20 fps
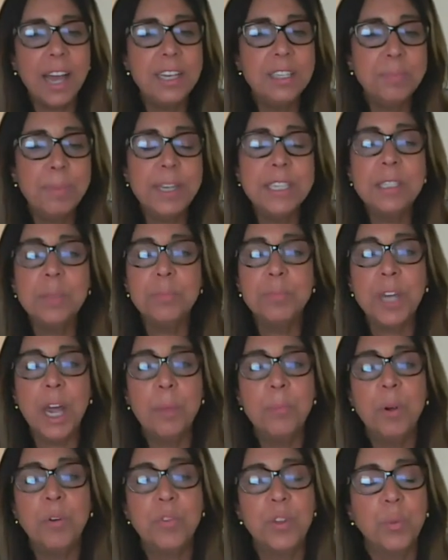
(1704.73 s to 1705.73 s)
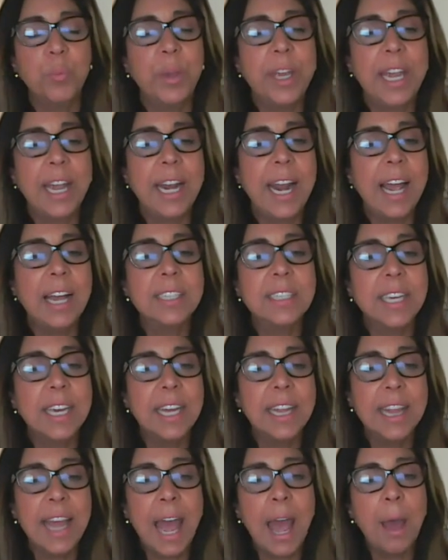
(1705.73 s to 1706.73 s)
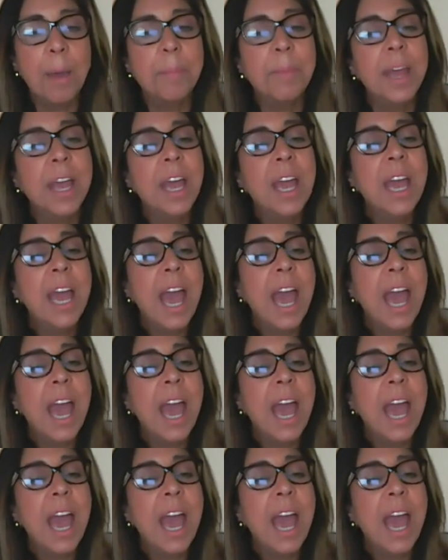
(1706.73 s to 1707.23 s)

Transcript: I spent some time over the weekend asking them,